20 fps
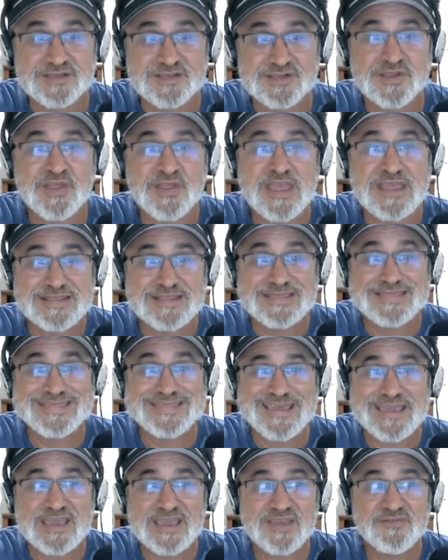So
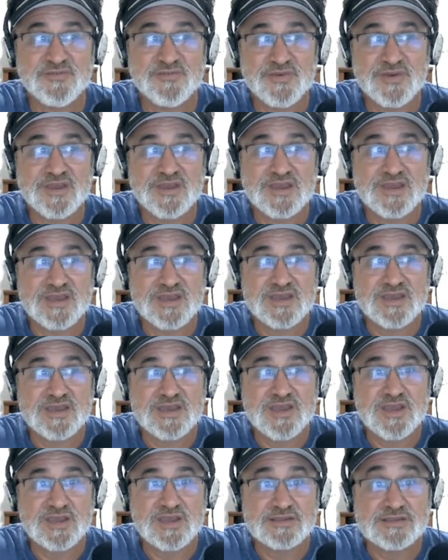they've
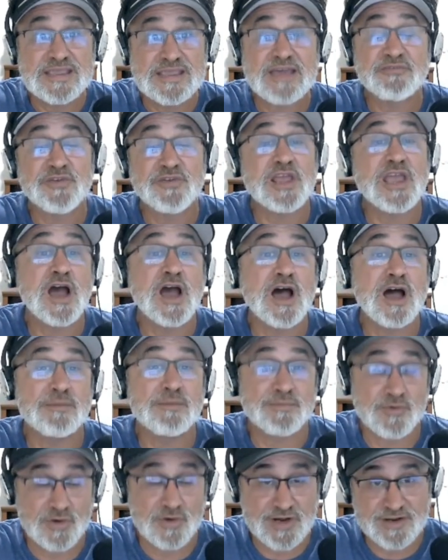definitely
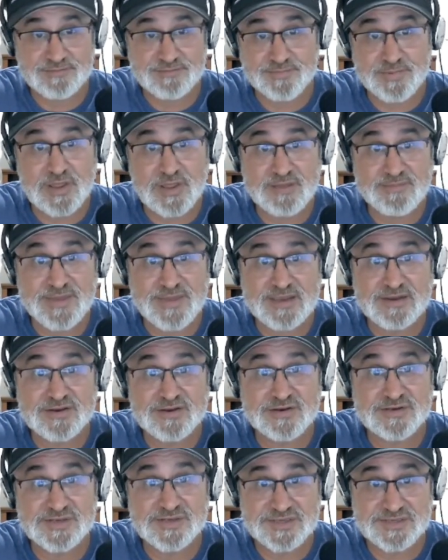upgraded
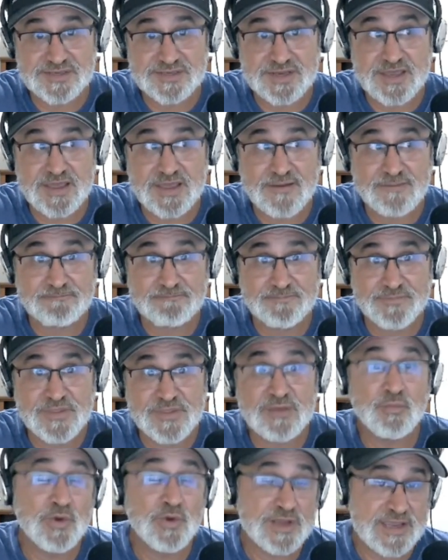playmakers
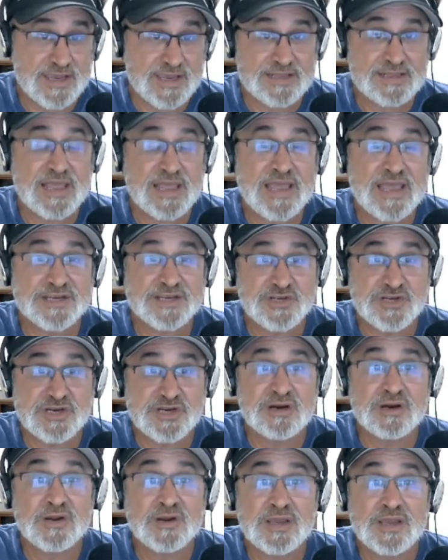than what he had last
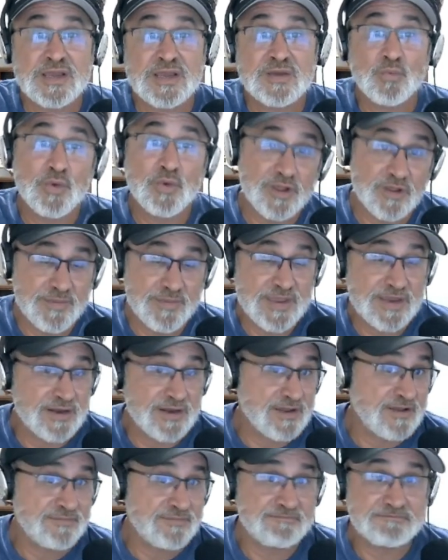year. Will it be
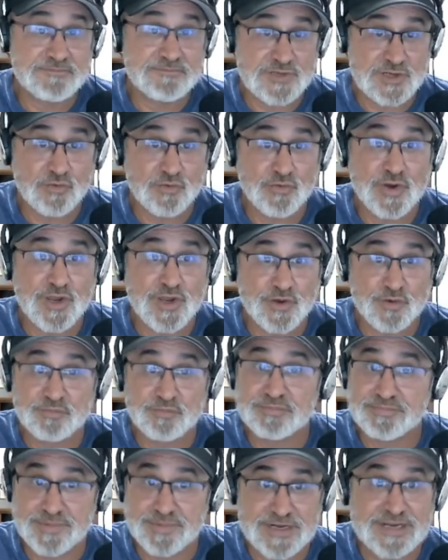enough? Don't
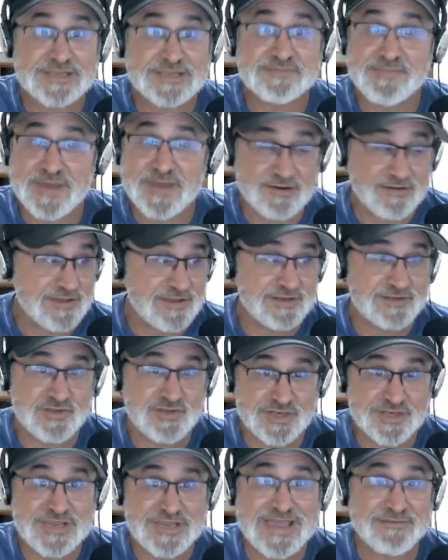know, but it's better than
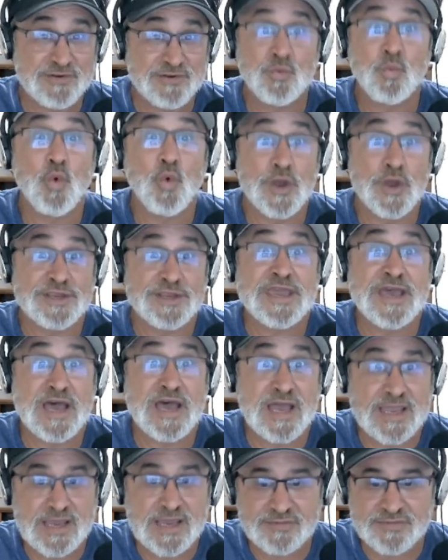just having one
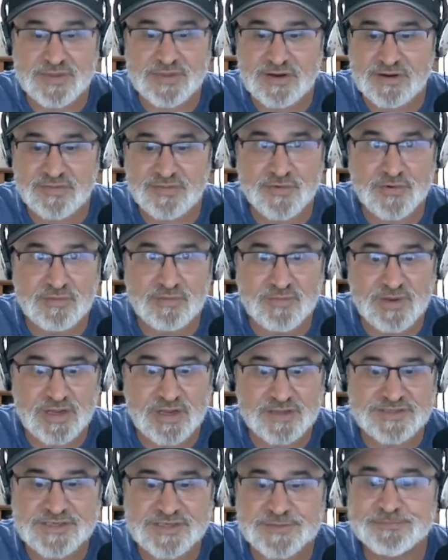guy out there to throw the
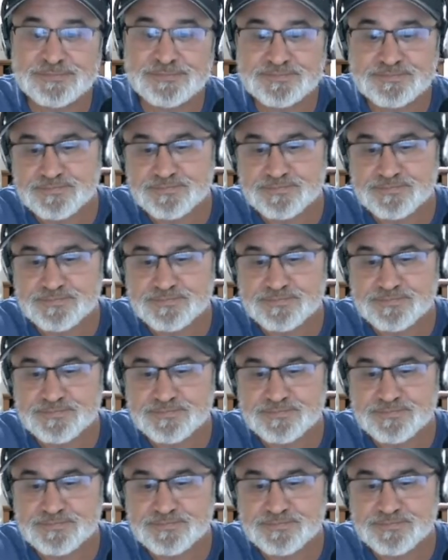ball to.